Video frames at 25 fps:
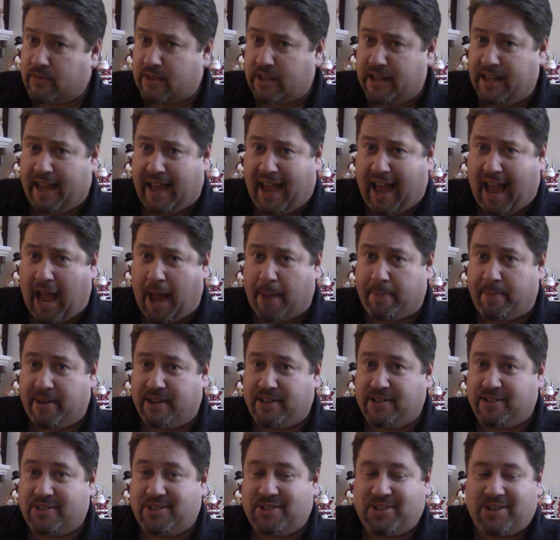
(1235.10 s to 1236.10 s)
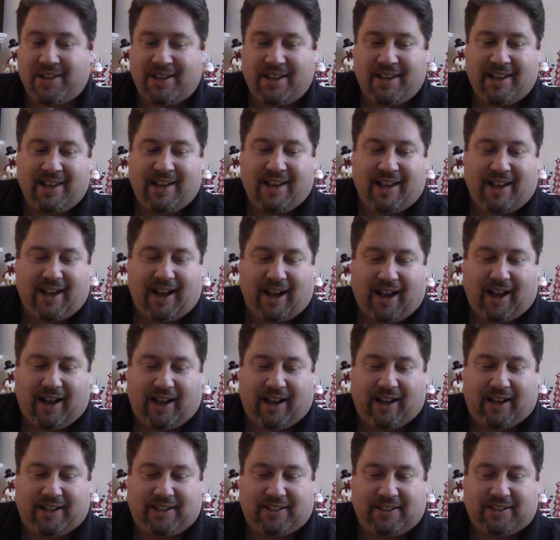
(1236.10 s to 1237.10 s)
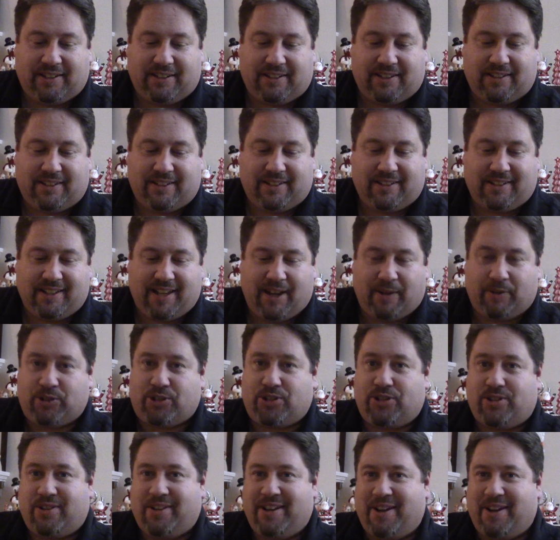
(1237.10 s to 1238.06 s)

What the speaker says: It happened. It was